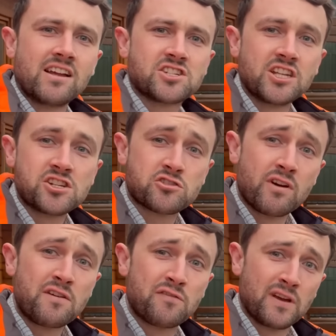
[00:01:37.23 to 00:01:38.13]
actually just
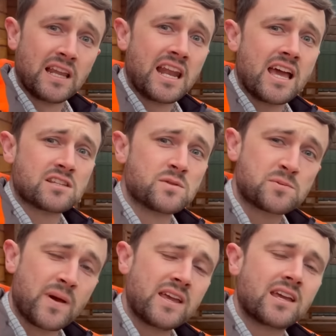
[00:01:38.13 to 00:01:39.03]
refilling it as we
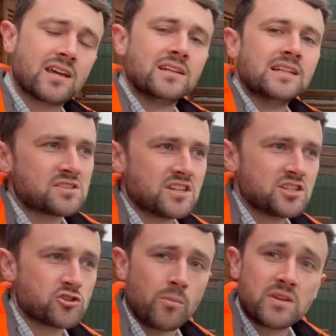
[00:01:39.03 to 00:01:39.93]
speak. So he
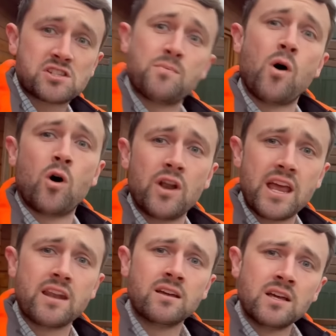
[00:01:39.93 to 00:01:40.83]
dropped this
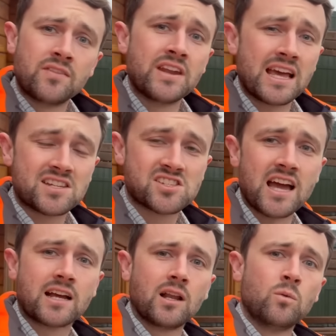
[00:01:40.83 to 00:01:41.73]
morning. The next
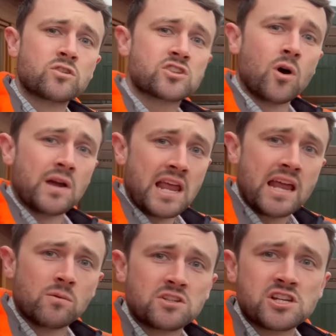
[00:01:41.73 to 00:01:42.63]
cycle was going
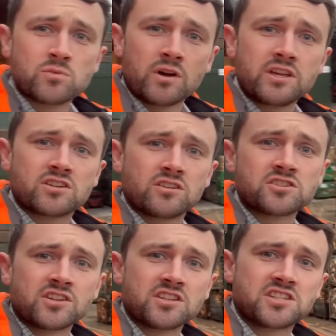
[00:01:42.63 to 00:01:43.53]
in, which is what you can
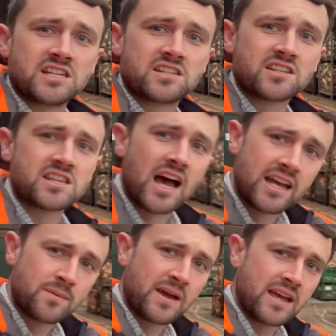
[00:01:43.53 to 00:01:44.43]
sort of see to the
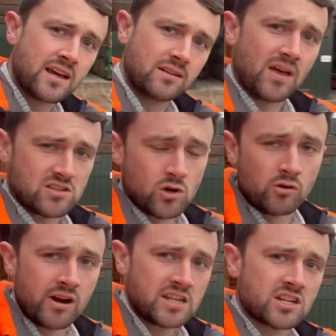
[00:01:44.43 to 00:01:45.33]
side of me here. That's
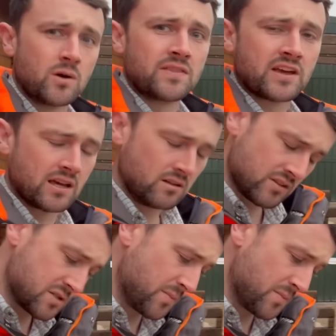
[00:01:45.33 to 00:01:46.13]
all ready to go in the kiln this